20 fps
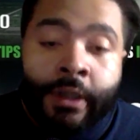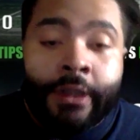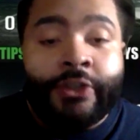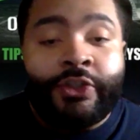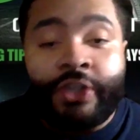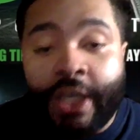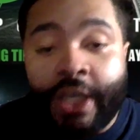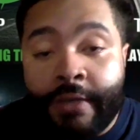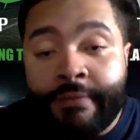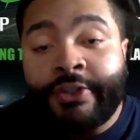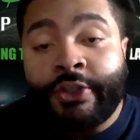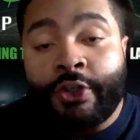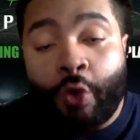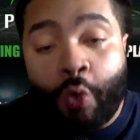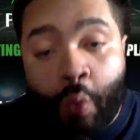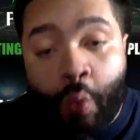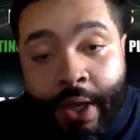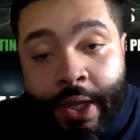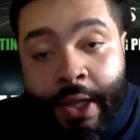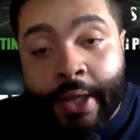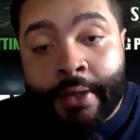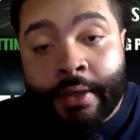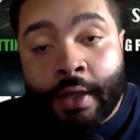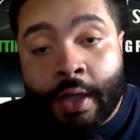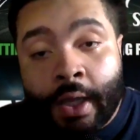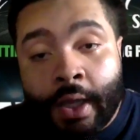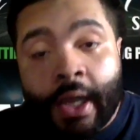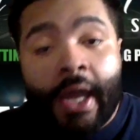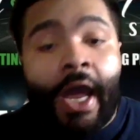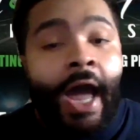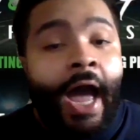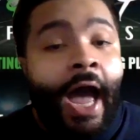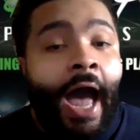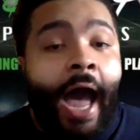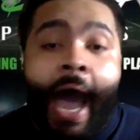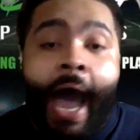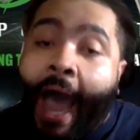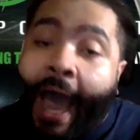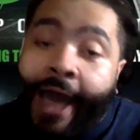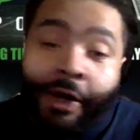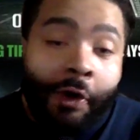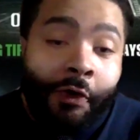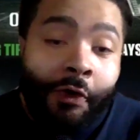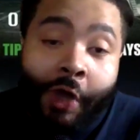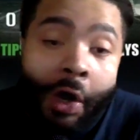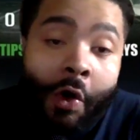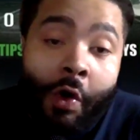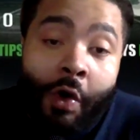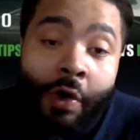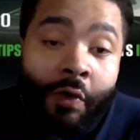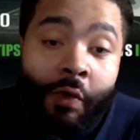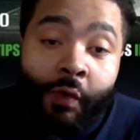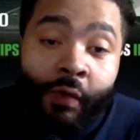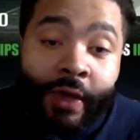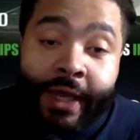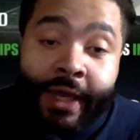Chiefs to win. I don't know